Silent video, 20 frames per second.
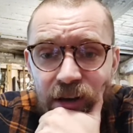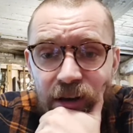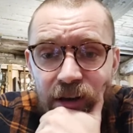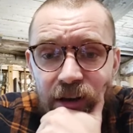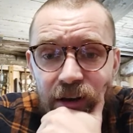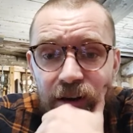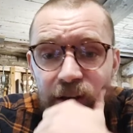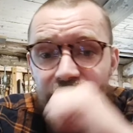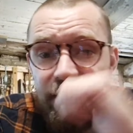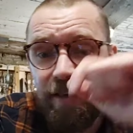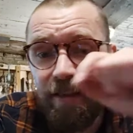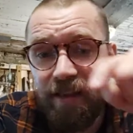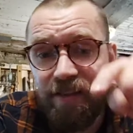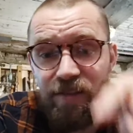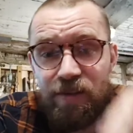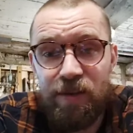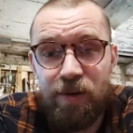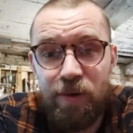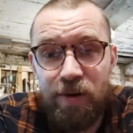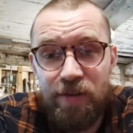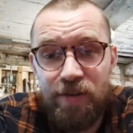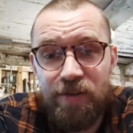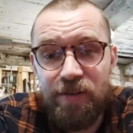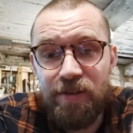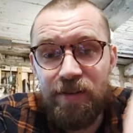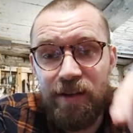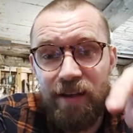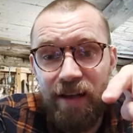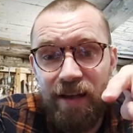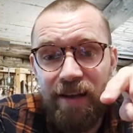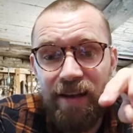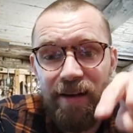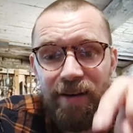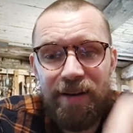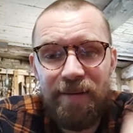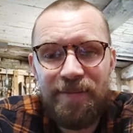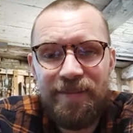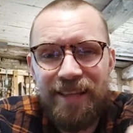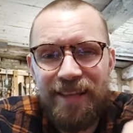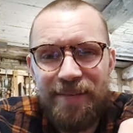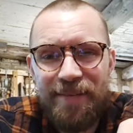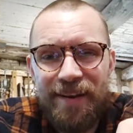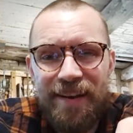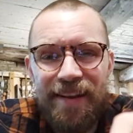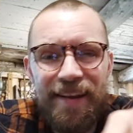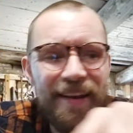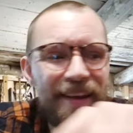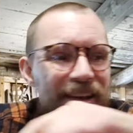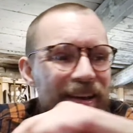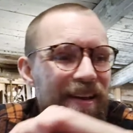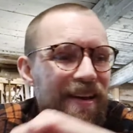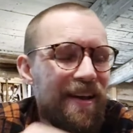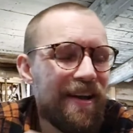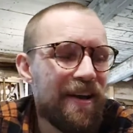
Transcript: that's a good question, and I'll come to that in a minute.